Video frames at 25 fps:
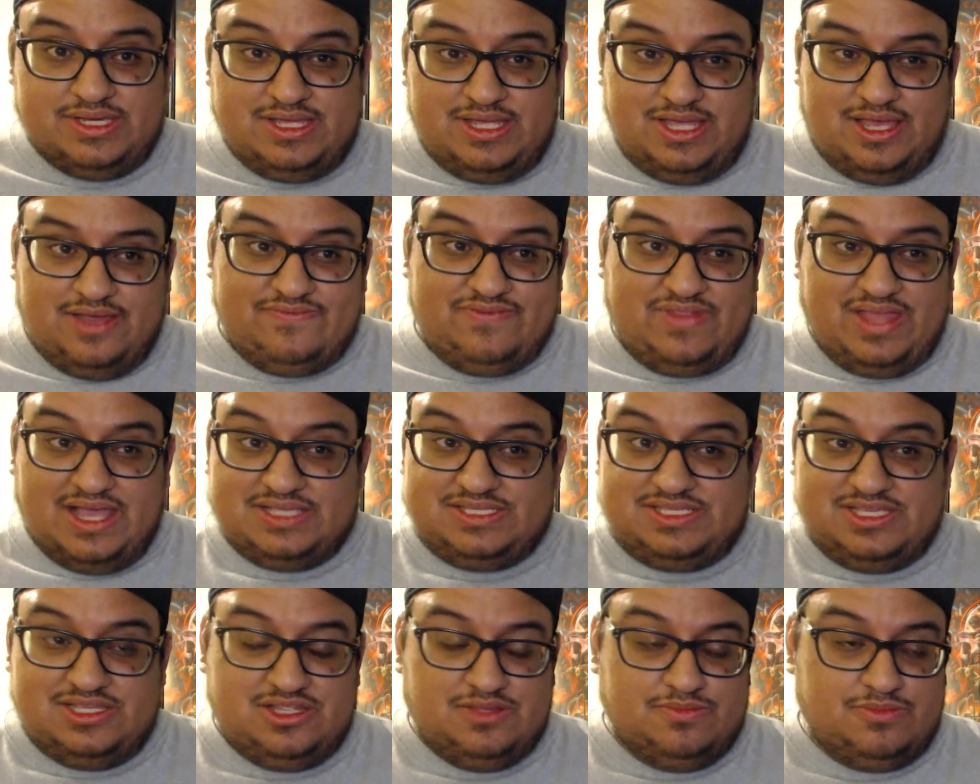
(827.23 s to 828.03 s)
I've not
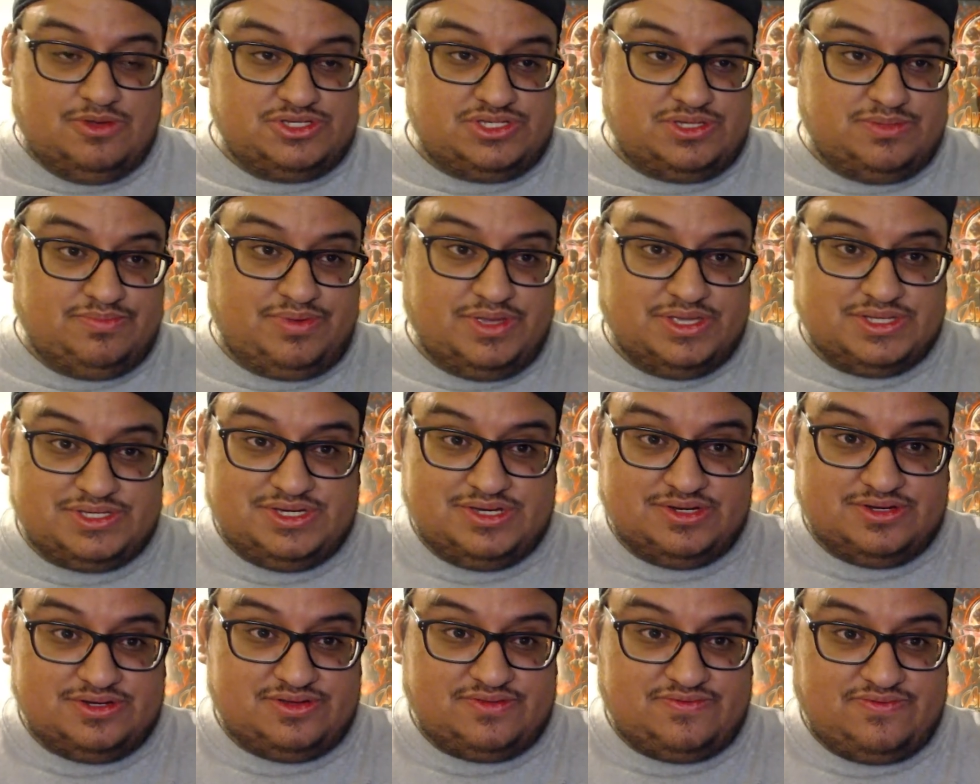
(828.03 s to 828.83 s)
seen the motion
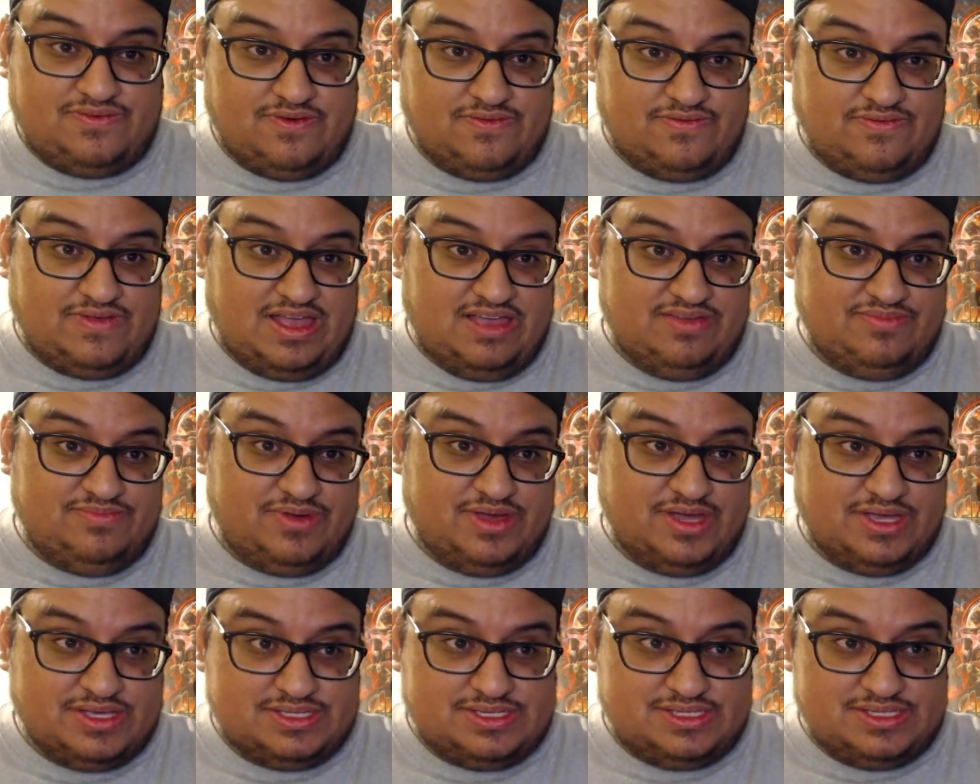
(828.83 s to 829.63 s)
picture for $5.